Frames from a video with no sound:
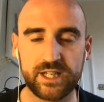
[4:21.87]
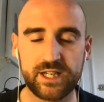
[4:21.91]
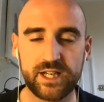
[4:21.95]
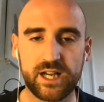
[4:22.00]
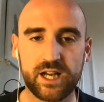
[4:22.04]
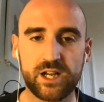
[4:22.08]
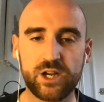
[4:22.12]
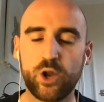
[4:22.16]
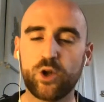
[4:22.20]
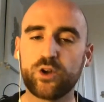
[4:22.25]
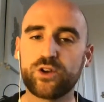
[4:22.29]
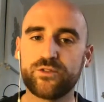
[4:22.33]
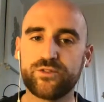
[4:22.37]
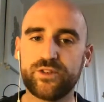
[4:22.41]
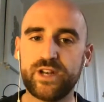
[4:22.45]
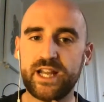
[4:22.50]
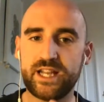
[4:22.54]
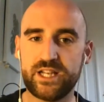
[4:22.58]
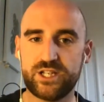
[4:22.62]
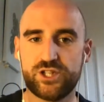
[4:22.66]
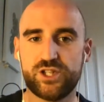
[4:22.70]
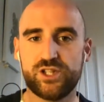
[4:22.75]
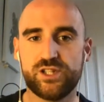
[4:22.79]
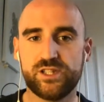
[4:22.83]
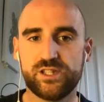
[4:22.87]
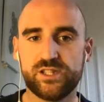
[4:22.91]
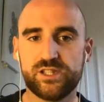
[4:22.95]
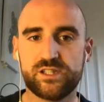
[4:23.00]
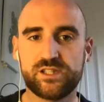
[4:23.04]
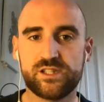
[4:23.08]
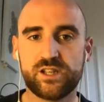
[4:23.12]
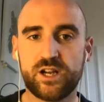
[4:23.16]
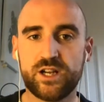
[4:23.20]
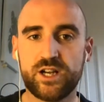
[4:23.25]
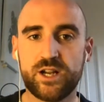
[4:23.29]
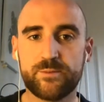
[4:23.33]
A lot of nations
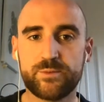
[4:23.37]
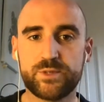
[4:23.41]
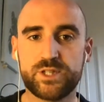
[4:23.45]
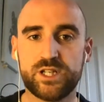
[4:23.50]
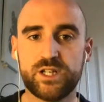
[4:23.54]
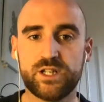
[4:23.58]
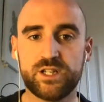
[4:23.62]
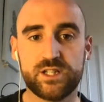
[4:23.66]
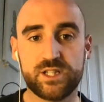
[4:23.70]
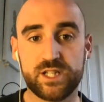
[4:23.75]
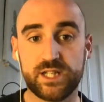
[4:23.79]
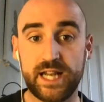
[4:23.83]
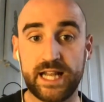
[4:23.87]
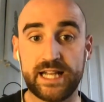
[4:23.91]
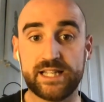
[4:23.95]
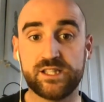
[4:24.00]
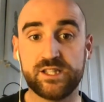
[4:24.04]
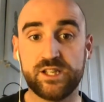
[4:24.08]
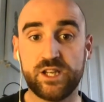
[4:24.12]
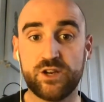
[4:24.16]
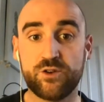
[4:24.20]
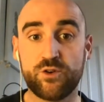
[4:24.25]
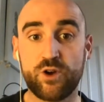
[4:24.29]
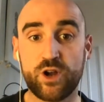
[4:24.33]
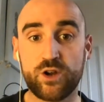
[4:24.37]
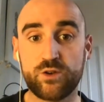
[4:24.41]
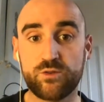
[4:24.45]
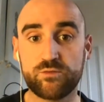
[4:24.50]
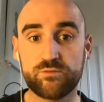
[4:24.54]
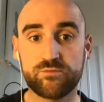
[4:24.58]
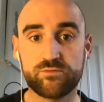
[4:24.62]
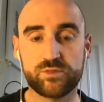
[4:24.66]
sign up to net zero,